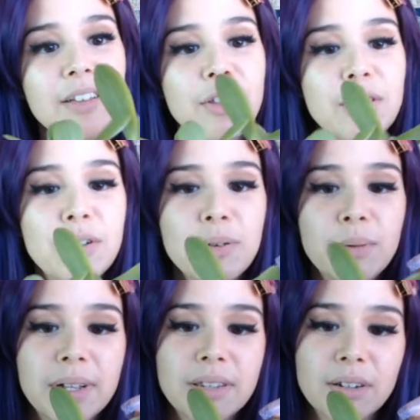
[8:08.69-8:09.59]
The new
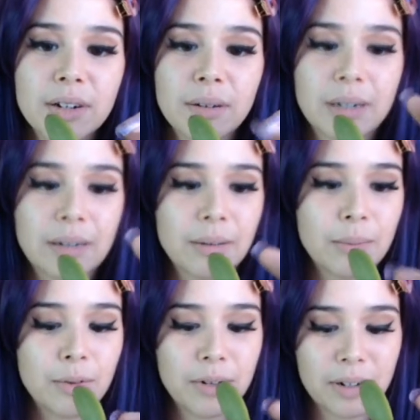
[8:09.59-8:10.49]
ones are
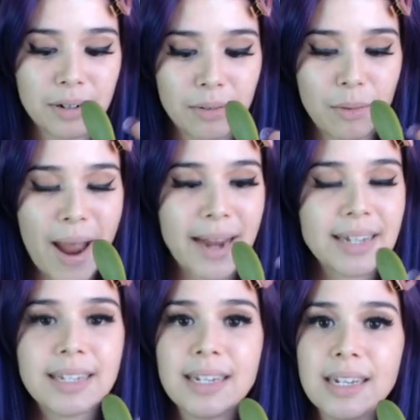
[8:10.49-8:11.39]
more
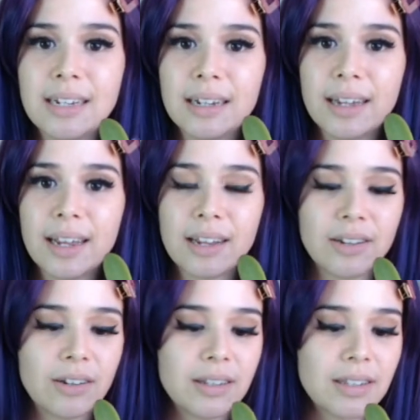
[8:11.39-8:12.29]
waxy, I guess
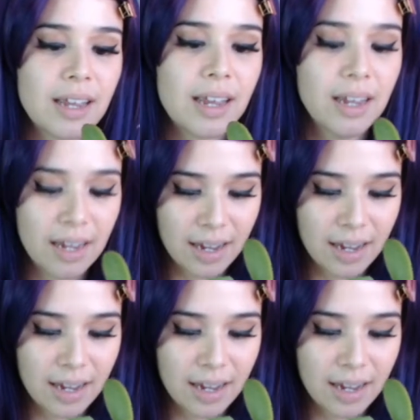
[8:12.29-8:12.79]
you could say.